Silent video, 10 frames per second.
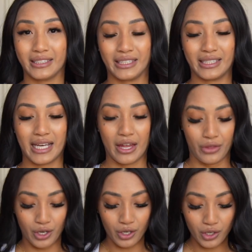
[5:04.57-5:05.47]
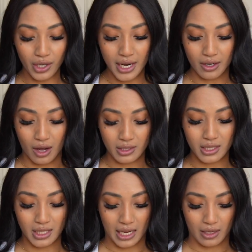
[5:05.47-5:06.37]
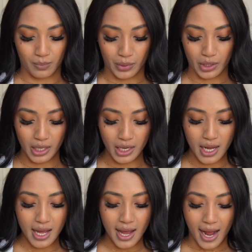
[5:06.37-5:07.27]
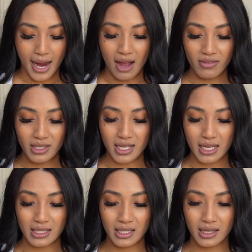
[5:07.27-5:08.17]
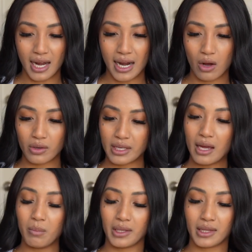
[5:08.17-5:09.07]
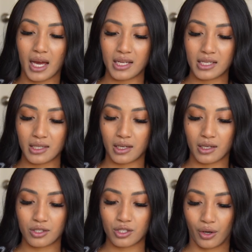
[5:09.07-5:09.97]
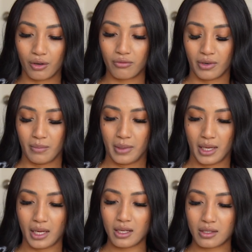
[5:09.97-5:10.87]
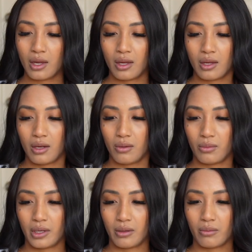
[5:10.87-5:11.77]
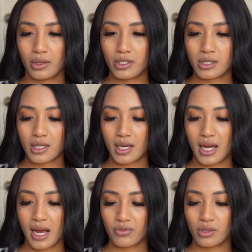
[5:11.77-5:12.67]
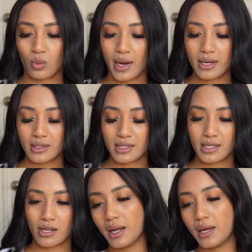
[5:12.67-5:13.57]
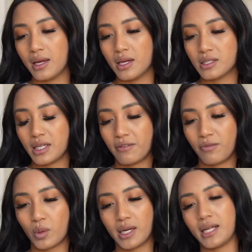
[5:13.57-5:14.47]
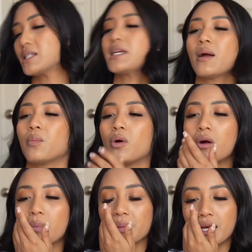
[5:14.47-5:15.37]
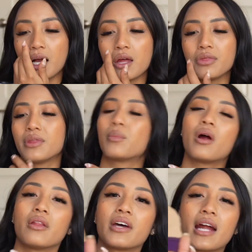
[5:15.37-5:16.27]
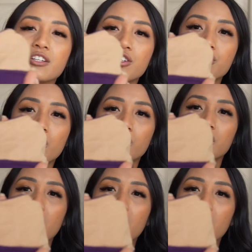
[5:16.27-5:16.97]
together and not staying put I haven't tested that out yet but that is a concern for me we're, we're just gonna have to wait and see see for an example the uh, the bra that I just showed you